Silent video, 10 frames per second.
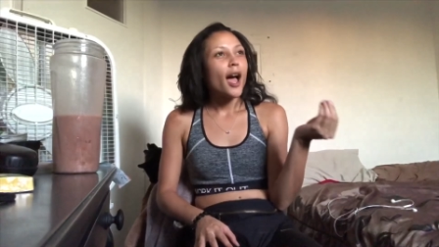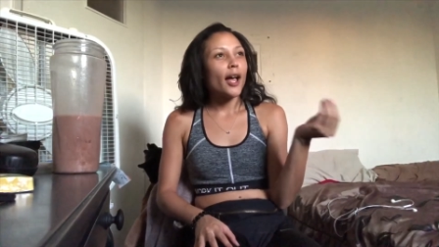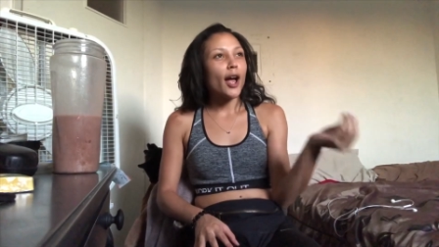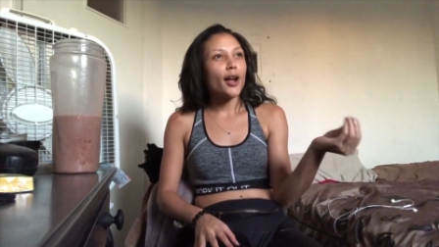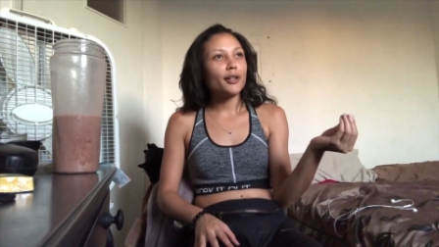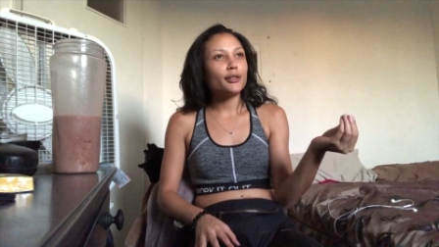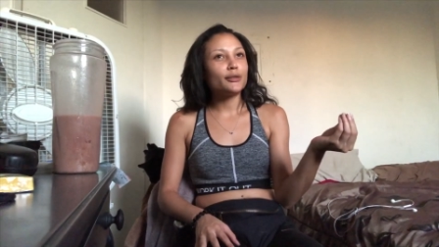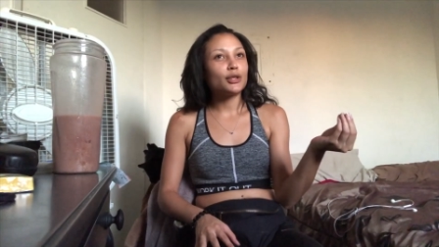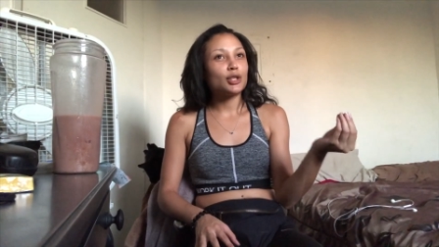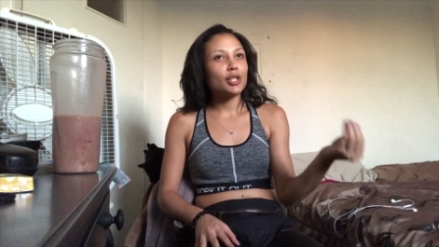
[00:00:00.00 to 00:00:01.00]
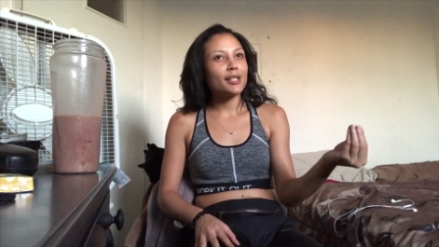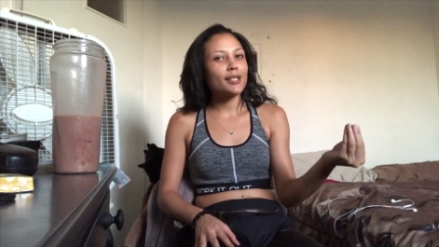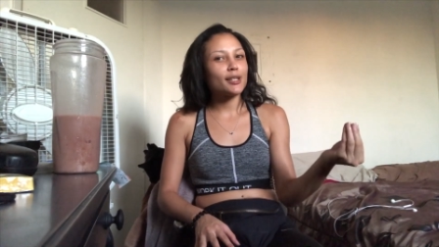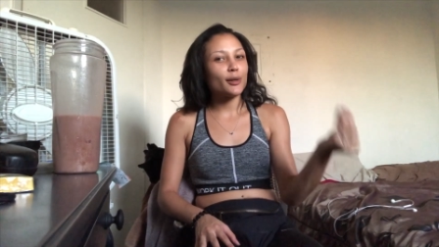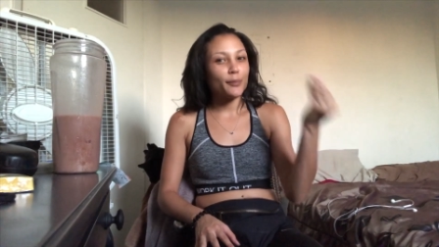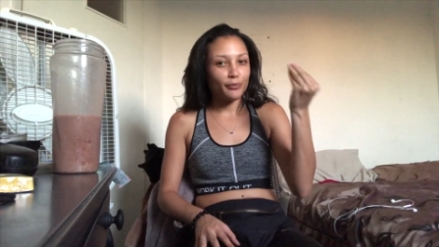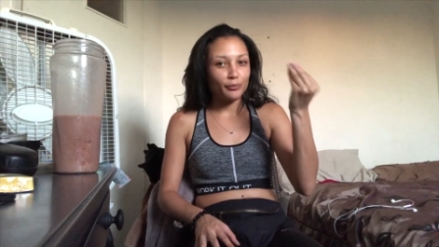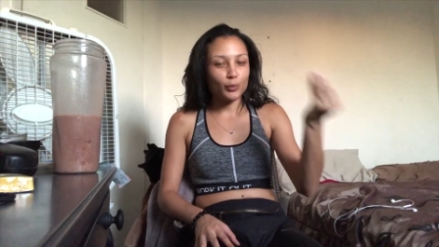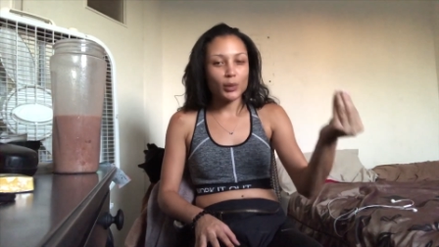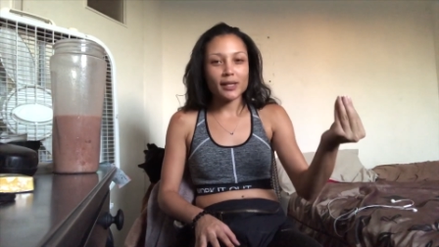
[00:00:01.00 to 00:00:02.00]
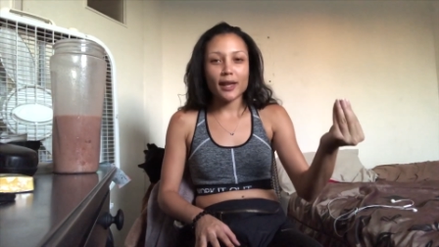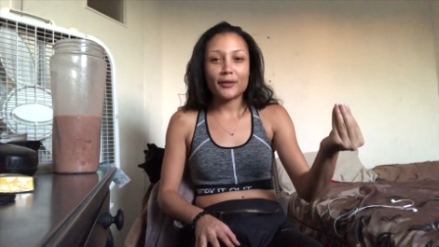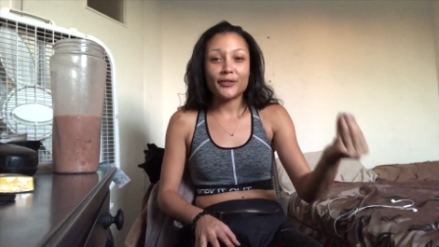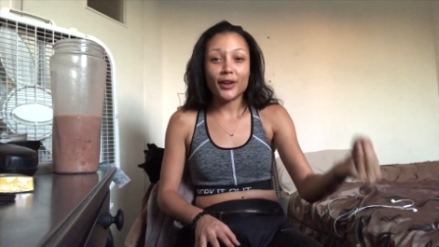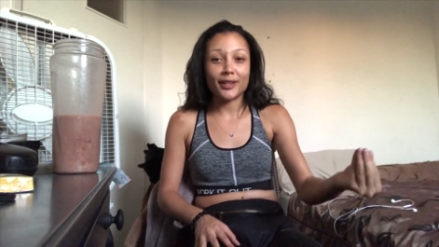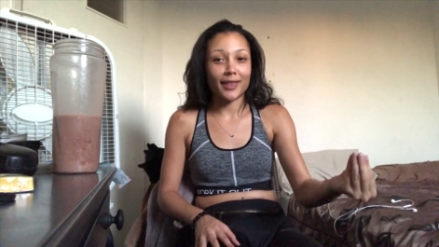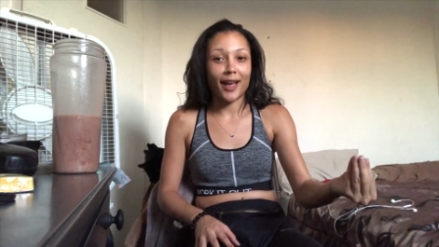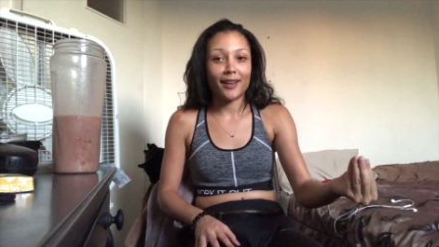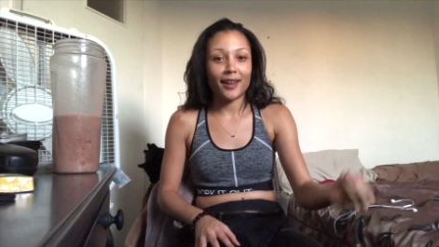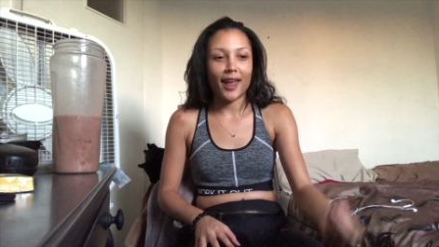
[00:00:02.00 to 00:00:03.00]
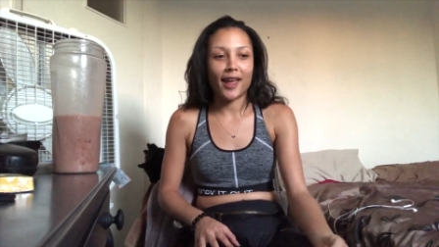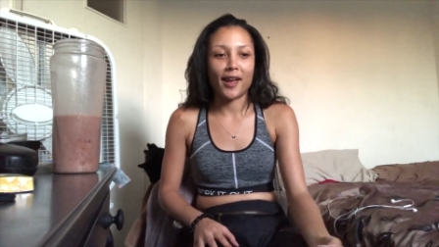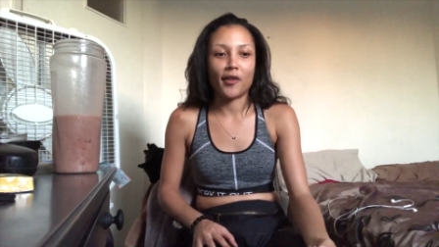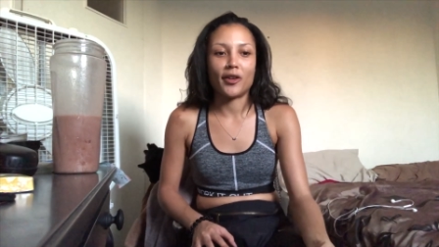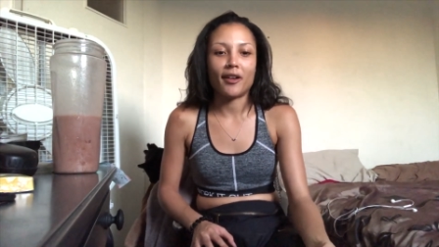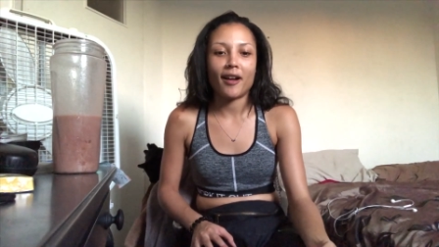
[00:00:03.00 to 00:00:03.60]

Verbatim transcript: i kind of just was like, fuck that. And